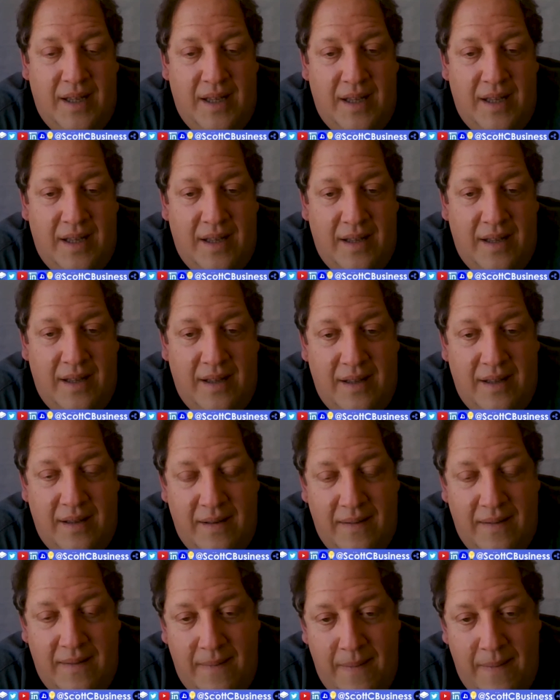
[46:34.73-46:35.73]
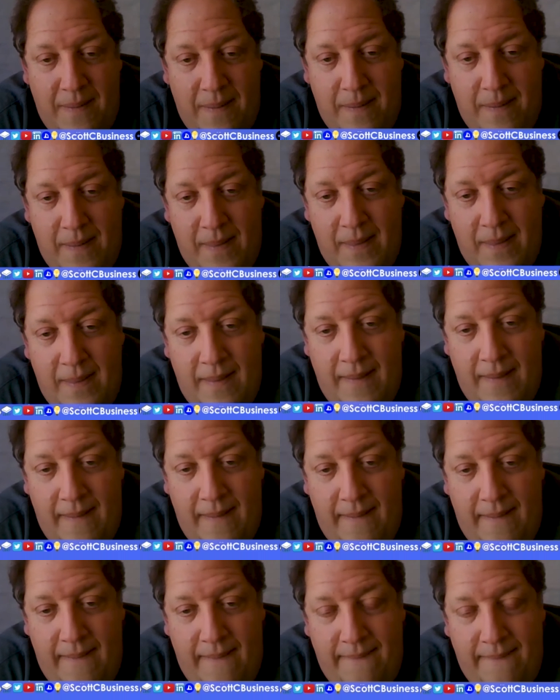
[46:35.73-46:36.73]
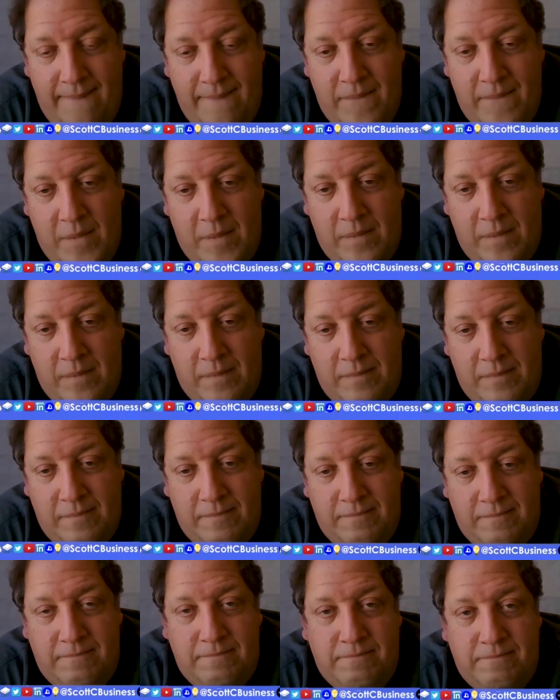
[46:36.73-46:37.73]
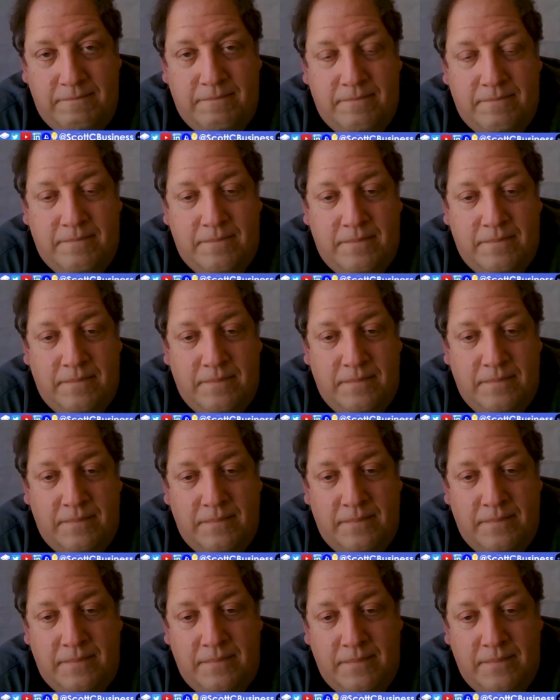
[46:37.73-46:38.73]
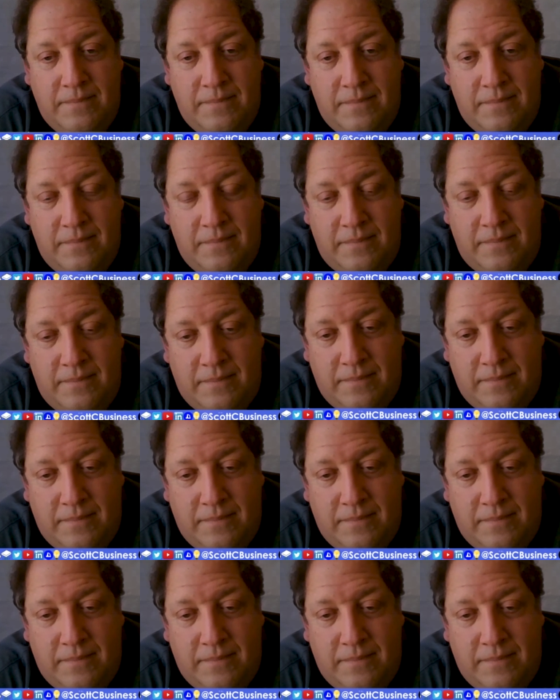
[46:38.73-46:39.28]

(silent)